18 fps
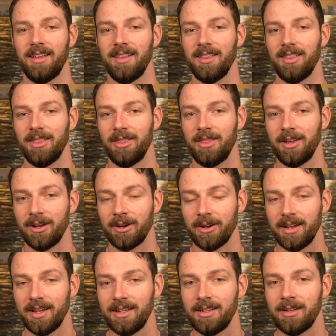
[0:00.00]
They are
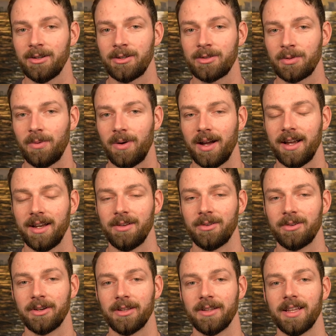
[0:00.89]
intertwined
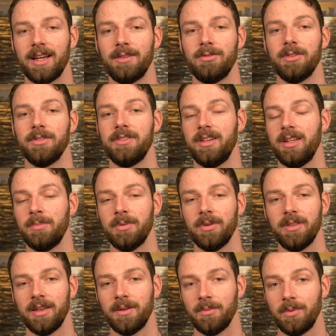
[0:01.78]
on a level deeper
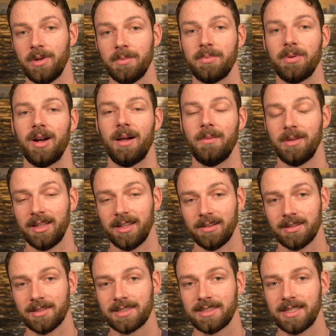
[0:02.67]
than we probably
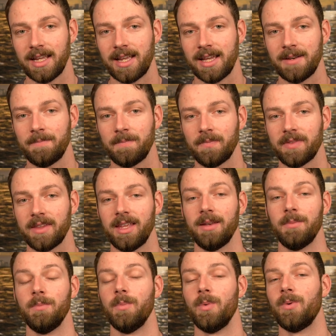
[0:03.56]
understand.
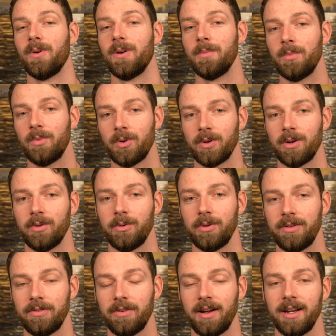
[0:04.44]
And more are
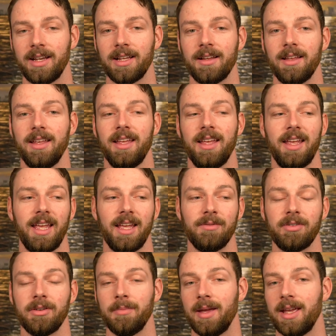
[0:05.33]
we finding
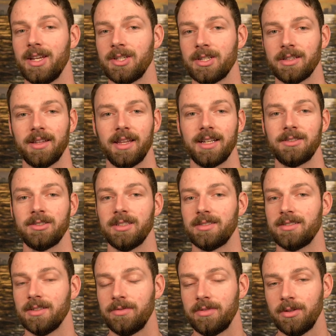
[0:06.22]
information. Like
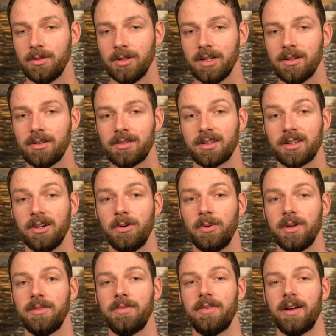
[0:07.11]
just a few years ago,
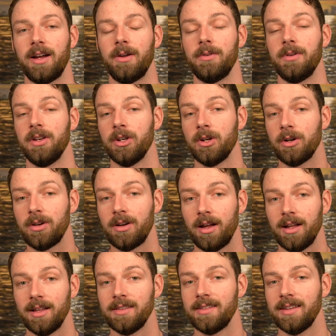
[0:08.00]
we found
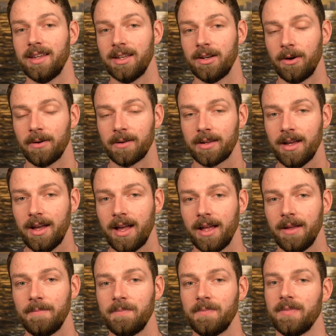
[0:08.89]
neurons in our gut.